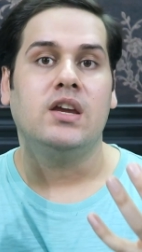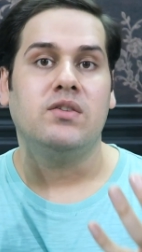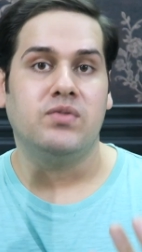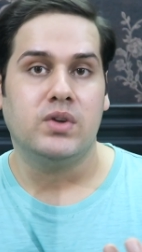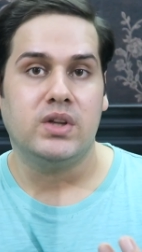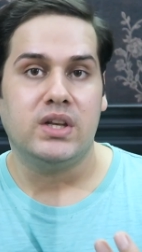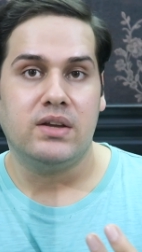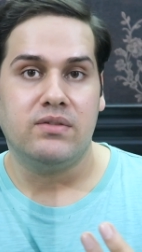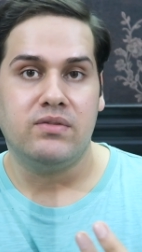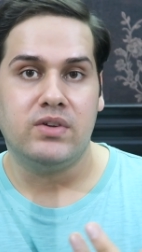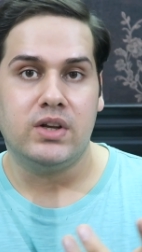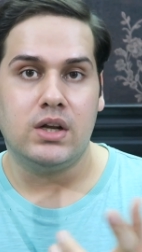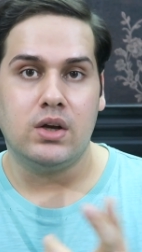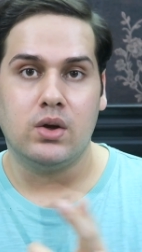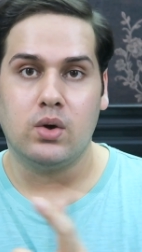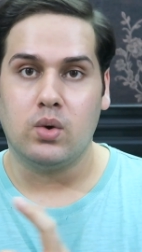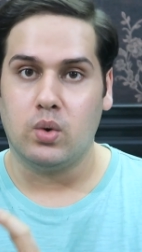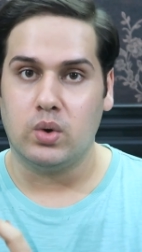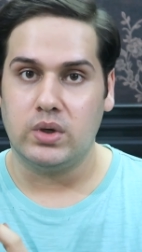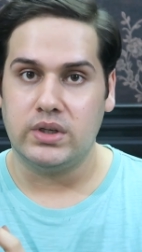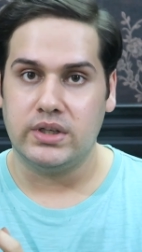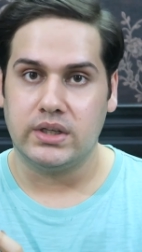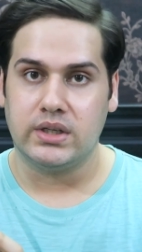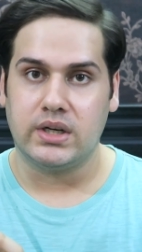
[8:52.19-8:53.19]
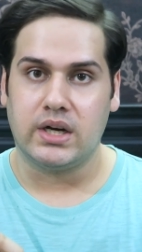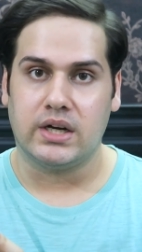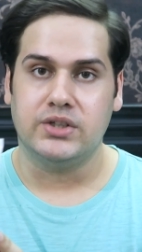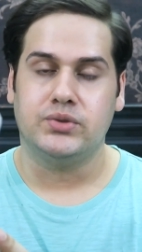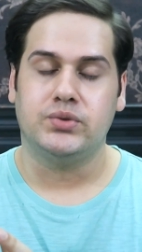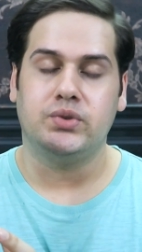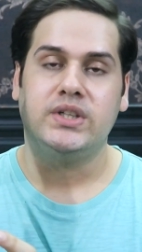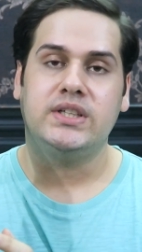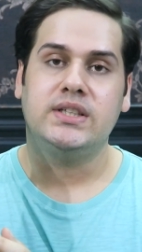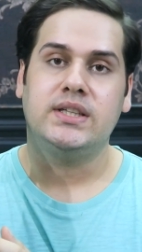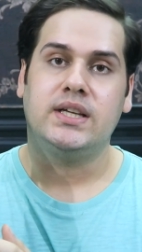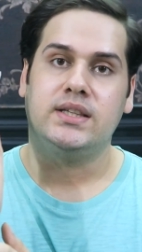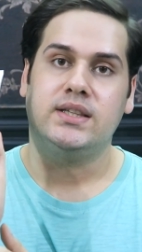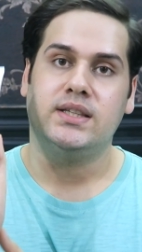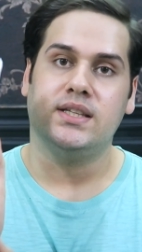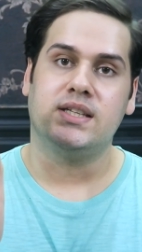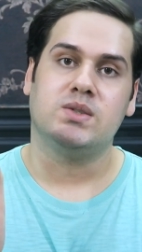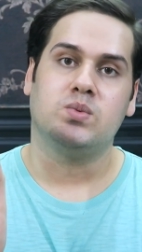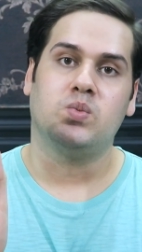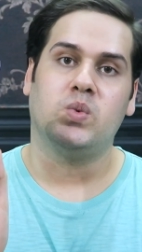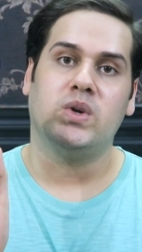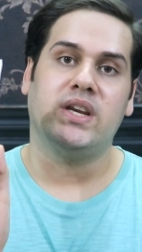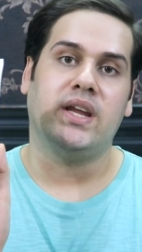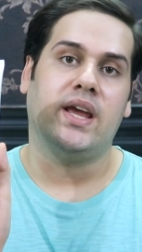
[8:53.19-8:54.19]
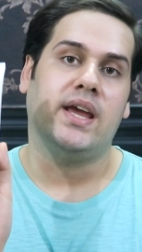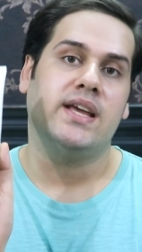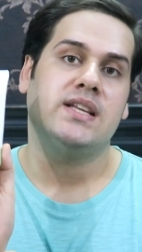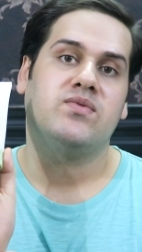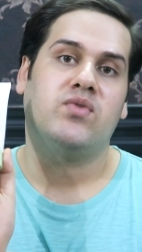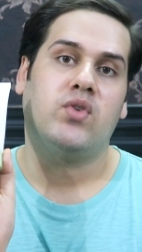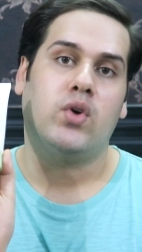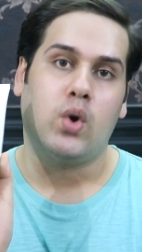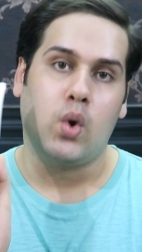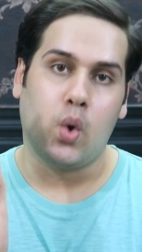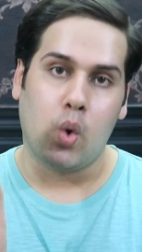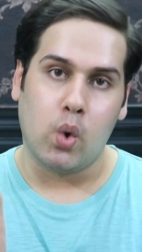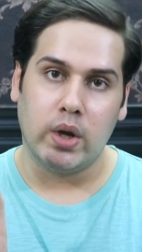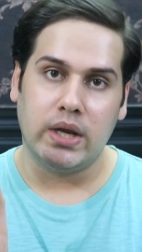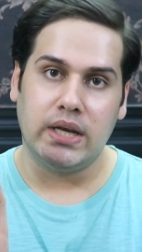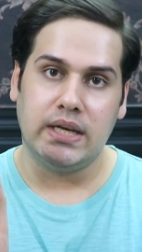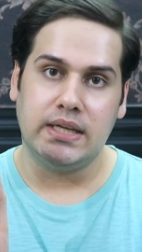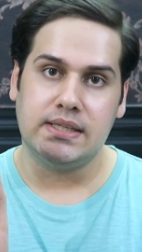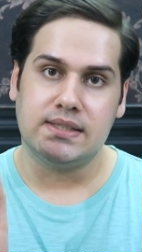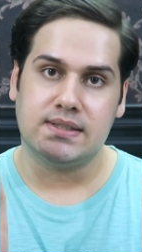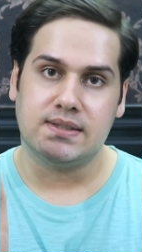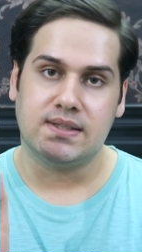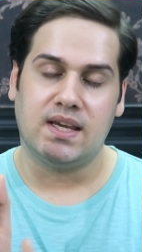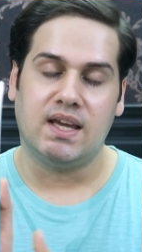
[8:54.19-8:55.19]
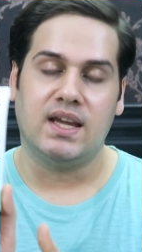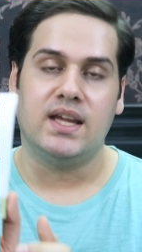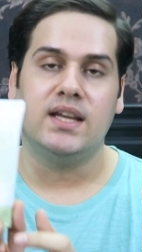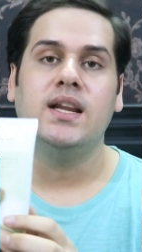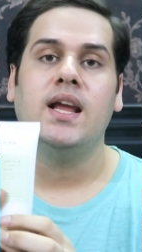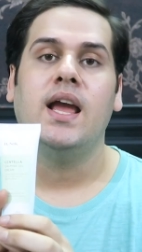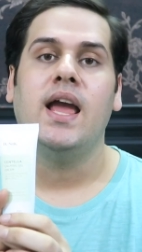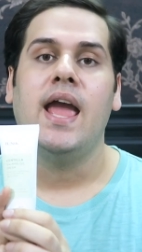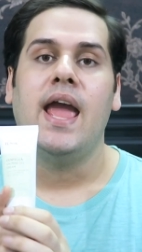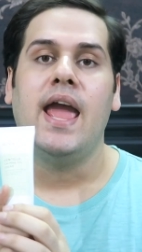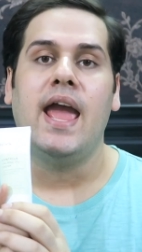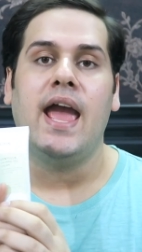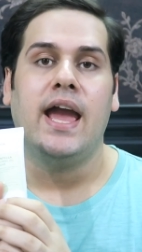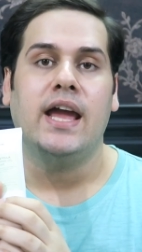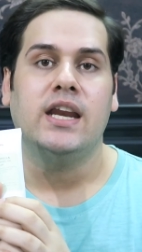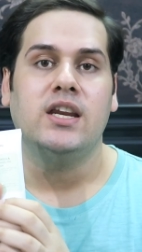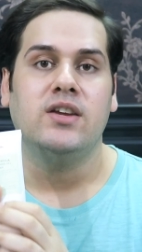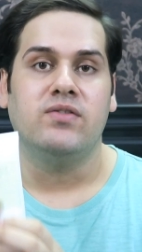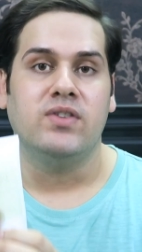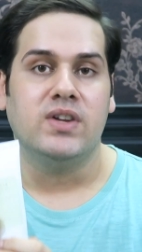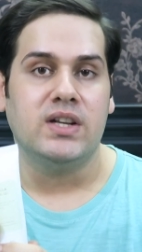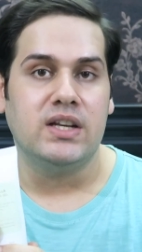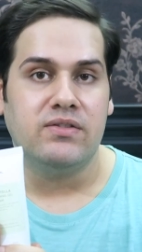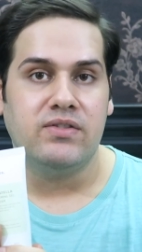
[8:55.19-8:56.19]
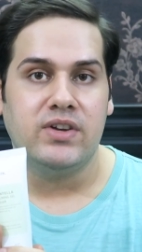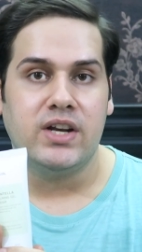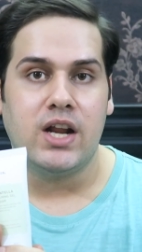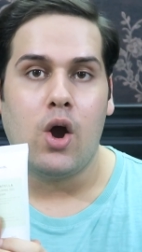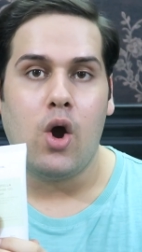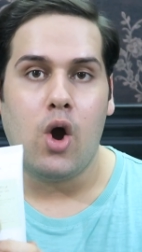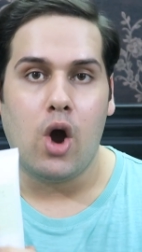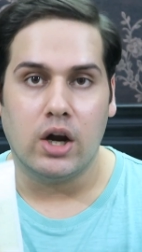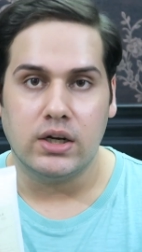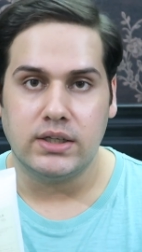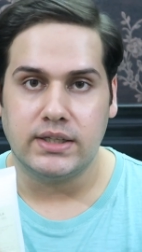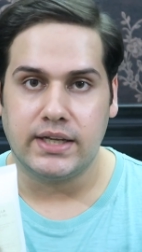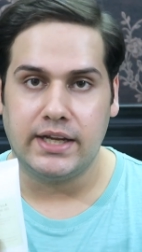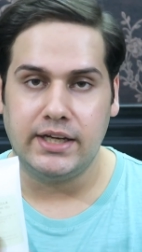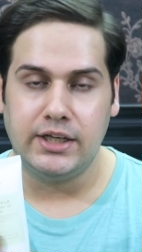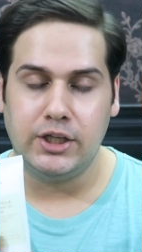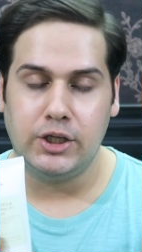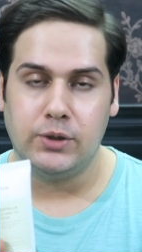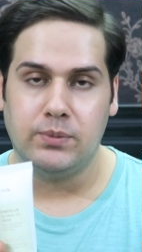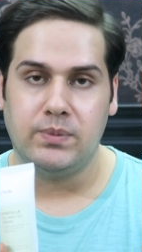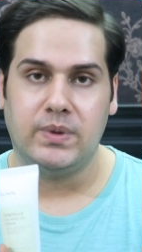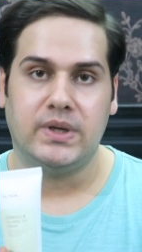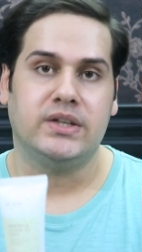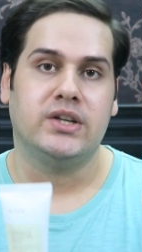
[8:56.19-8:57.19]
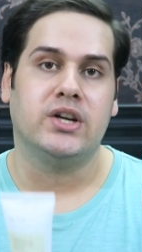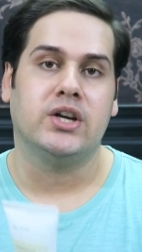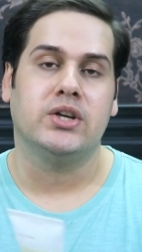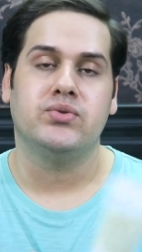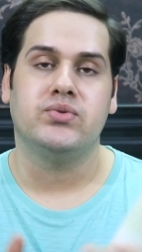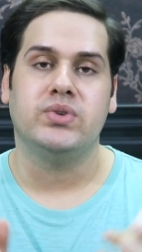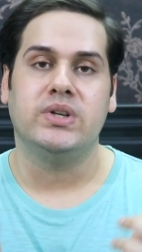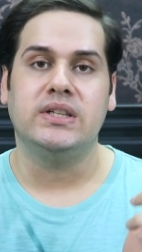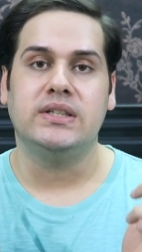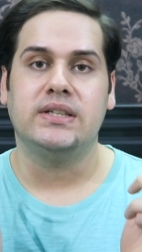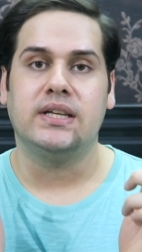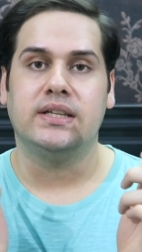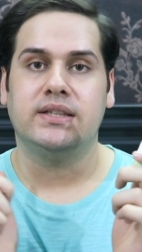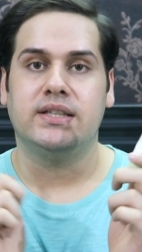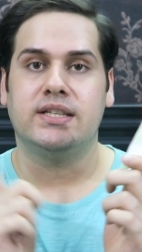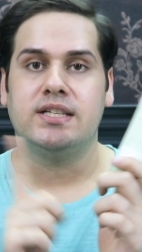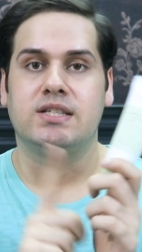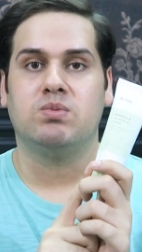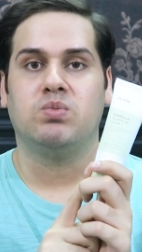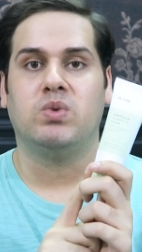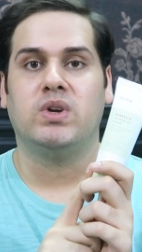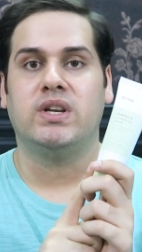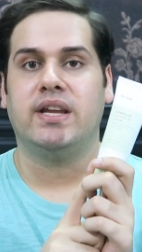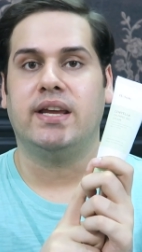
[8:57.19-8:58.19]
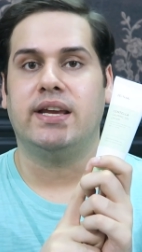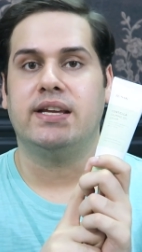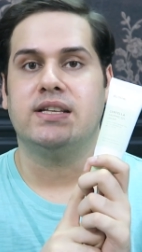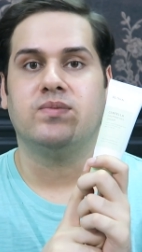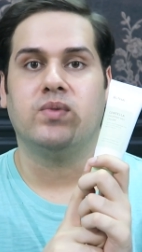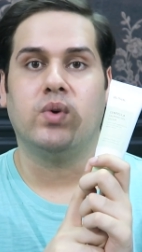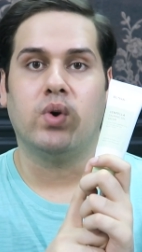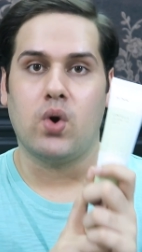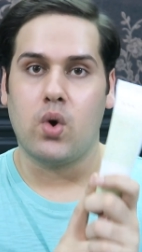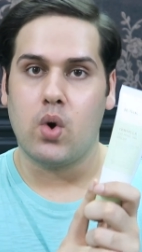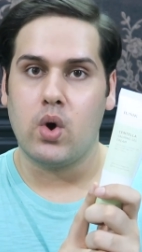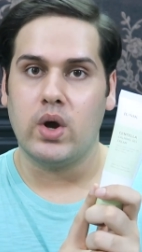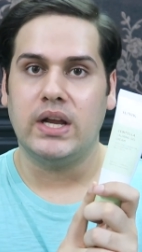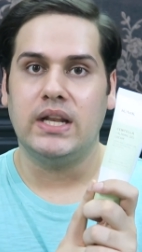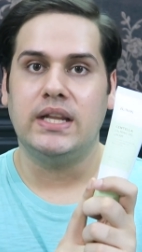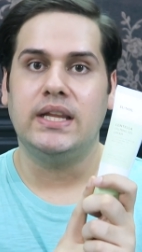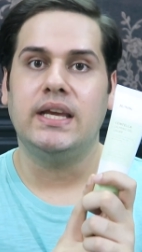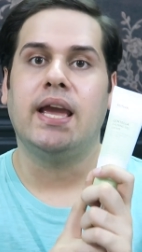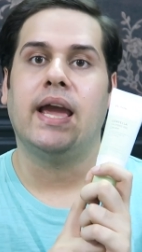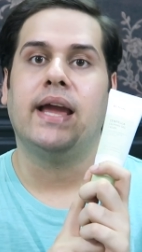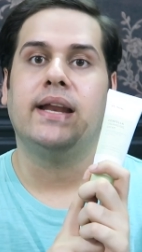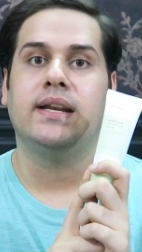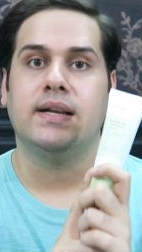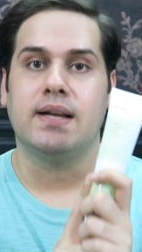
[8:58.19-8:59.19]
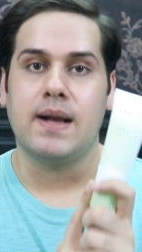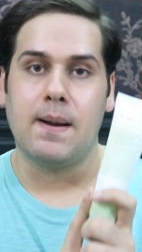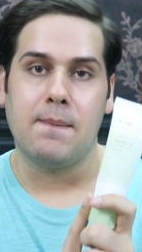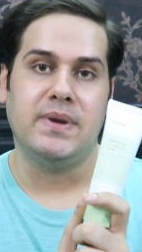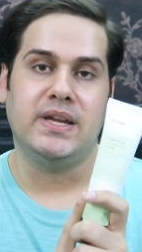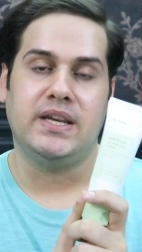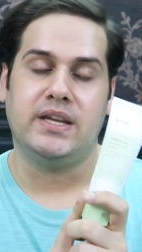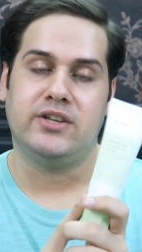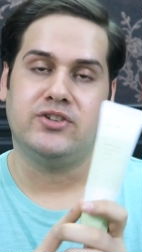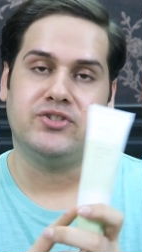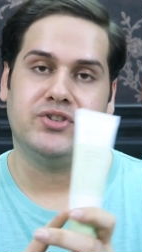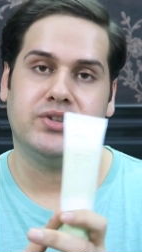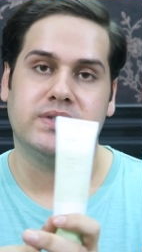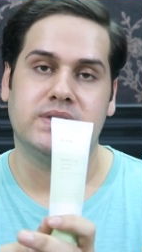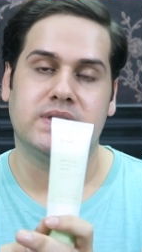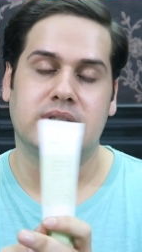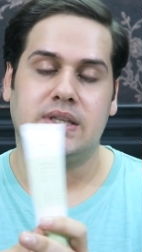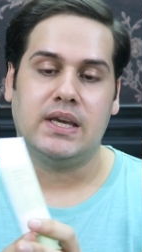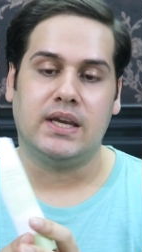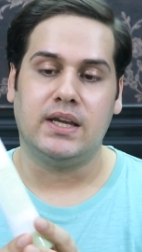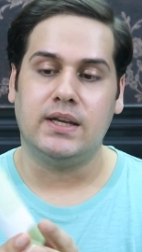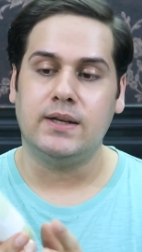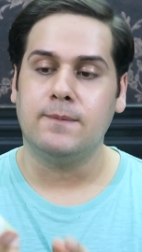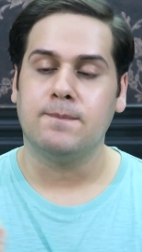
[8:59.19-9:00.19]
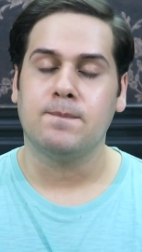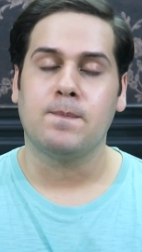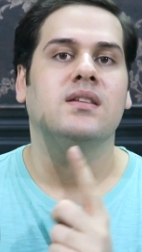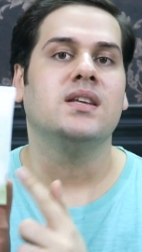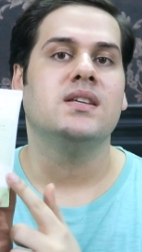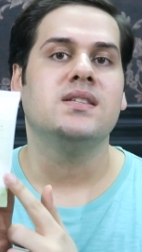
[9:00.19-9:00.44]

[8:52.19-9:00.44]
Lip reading: If you live in a colder country, then this one is for oily skin. And if you live in a hot and humid country, then this one is for oily and combination skin.